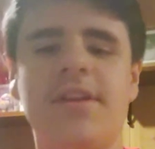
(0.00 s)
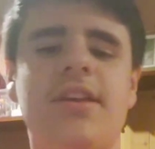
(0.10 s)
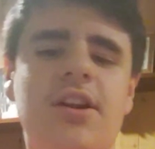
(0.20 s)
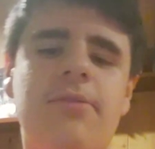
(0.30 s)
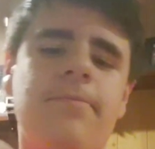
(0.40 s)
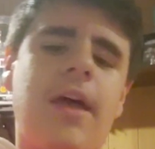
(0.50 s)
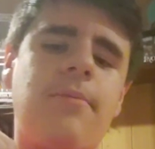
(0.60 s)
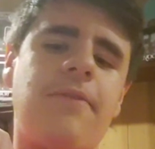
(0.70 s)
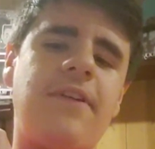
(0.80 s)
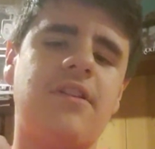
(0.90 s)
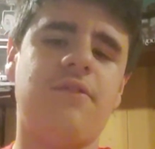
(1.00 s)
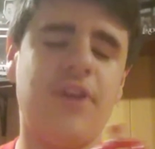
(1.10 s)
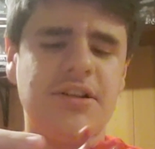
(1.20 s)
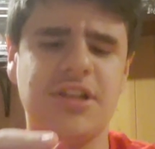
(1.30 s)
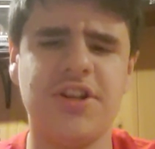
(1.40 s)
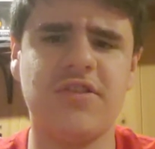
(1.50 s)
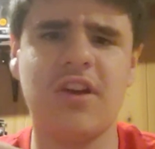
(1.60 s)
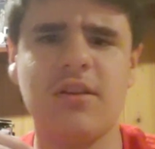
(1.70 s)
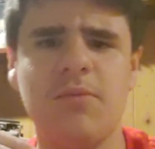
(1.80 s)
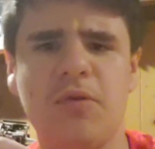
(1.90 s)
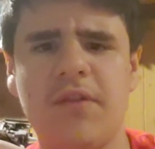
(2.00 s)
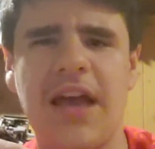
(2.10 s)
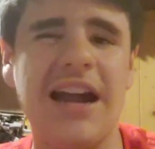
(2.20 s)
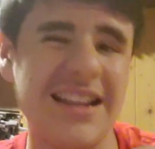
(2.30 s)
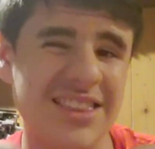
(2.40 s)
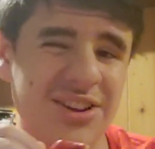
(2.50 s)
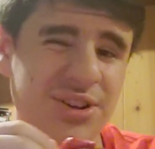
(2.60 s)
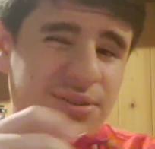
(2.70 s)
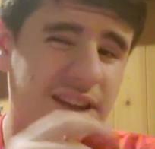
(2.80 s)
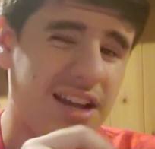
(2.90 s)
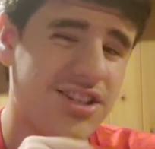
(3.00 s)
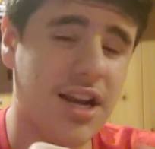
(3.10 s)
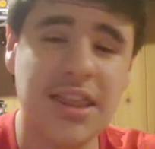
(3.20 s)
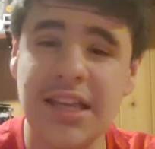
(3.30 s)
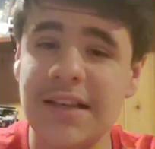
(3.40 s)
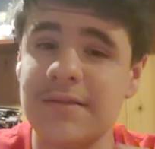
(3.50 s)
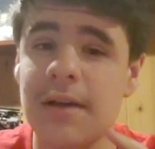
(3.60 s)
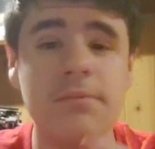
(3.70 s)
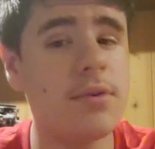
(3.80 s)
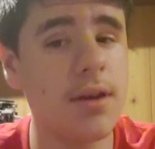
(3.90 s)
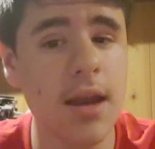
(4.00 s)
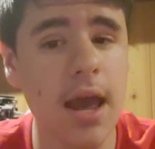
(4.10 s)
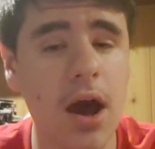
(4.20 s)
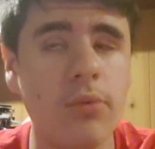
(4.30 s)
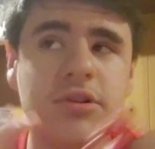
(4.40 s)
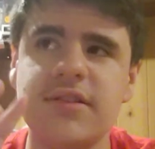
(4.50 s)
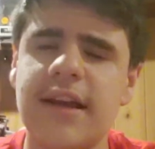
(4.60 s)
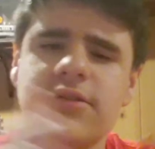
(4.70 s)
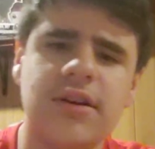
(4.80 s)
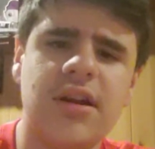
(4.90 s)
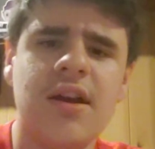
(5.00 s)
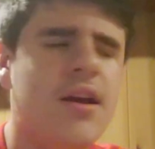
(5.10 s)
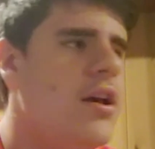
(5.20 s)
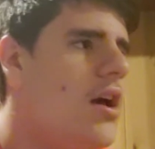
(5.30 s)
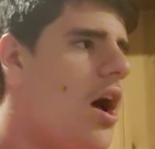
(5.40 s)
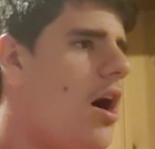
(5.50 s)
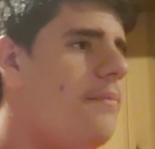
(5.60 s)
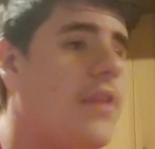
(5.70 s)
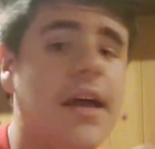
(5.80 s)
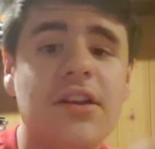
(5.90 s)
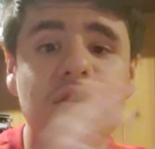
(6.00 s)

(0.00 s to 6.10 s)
you know, I'm a fan of the Flash. I just saw the movie. Out of Theater Reaction, I think, is up now, which is actually not a